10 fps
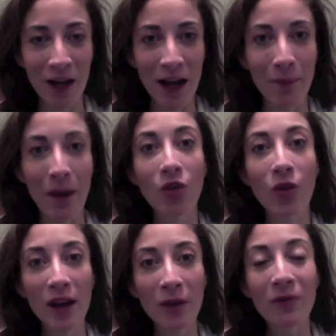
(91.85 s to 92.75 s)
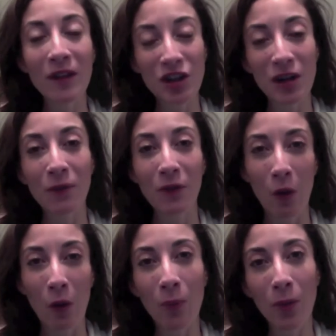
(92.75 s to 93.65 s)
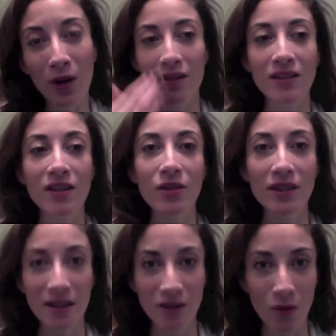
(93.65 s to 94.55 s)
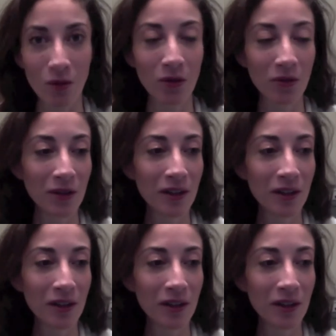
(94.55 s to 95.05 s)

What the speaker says: again, my creative vision for the whole book series as a whole.